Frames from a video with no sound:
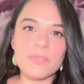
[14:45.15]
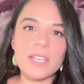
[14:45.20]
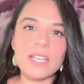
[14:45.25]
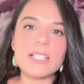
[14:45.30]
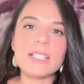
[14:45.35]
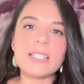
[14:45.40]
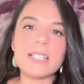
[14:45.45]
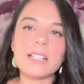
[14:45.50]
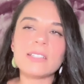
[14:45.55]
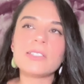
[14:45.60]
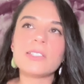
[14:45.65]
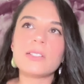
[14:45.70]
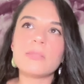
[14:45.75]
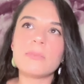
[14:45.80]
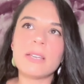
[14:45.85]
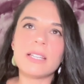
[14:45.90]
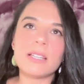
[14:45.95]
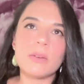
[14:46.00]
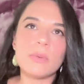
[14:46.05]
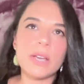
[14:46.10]
It doesn't
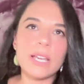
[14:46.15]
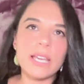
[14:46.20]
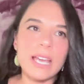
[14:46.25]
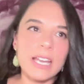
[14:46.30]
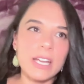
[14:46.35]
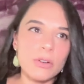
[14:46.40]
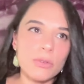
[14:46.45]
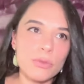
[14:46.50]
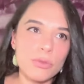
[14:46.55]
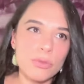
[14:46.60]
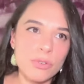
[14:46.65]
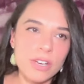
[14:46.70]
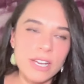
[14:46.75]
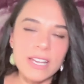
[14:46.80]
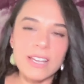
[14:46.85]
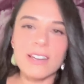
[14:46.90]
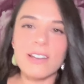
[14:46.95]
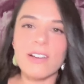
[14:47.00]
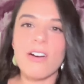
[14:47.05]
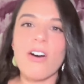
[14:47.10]
mean that we're getting
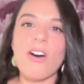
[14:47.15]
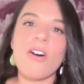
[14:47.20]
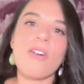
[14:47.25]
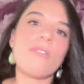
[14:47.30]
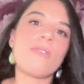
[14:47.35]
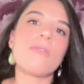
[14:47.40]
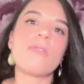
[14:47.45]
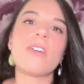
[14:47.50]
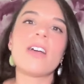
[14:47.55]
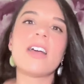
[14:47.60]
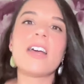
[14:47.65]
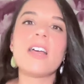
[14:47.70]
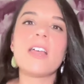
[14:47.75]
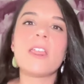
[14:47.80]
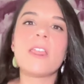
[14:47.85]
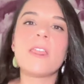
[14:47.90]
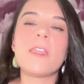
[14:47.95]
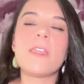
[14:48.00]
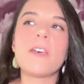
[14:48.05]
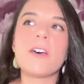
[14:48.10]
rid of
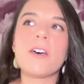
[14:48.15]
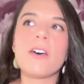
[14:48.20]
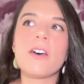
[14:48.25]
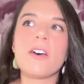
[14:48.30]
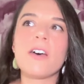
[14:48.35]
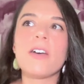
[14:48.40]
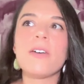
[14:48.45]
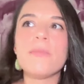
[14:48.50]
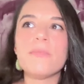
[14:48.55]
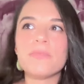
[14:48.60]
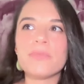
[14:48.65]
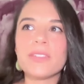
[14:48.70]
the